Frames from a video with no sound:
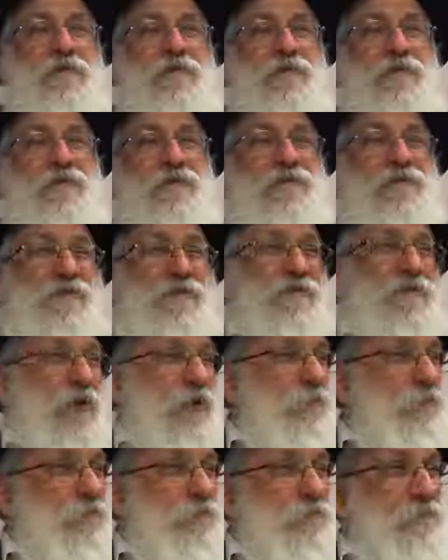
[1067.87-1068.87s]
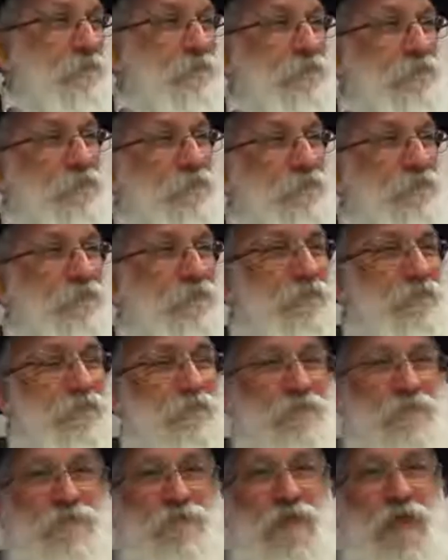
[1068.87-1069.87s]
No.
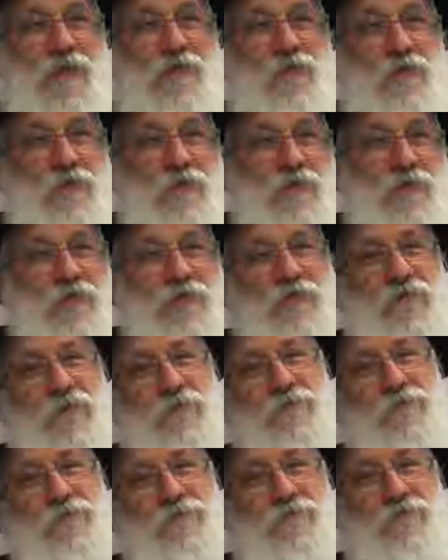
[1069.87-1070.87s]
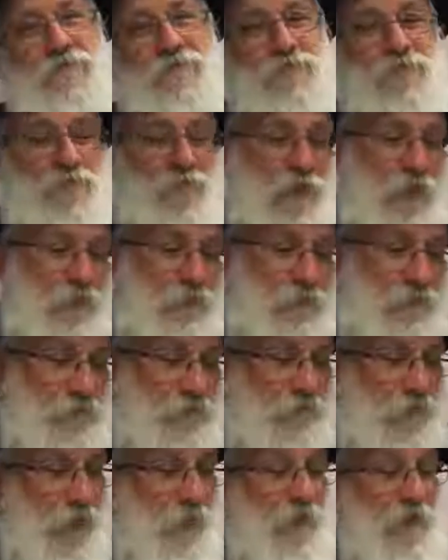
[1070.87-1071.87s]
I don't think so. No.
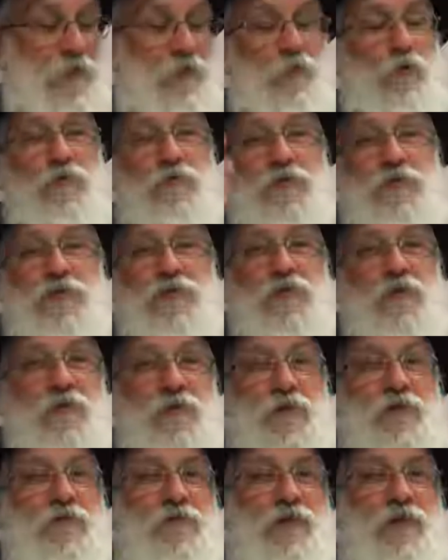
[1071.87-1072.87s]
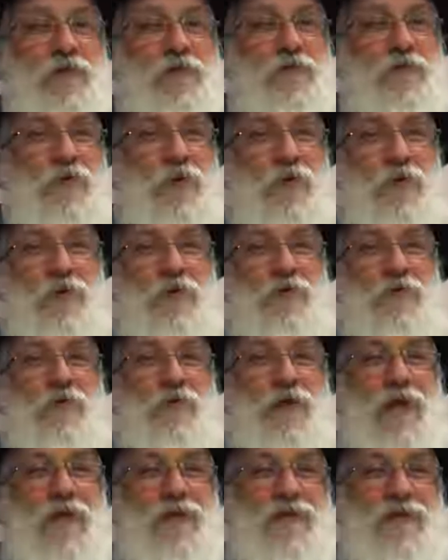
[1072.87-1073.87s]
Maybe the movies show that. I don't know what the
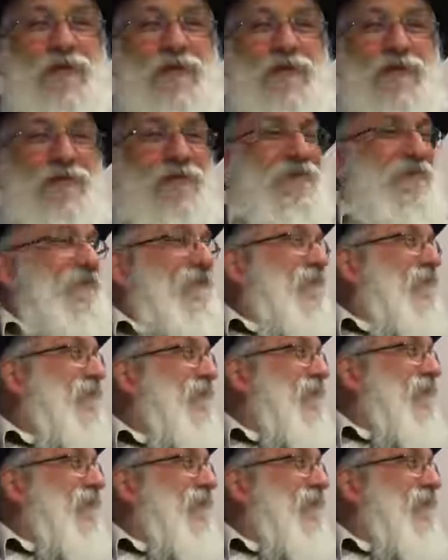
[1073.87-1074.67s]
reality is.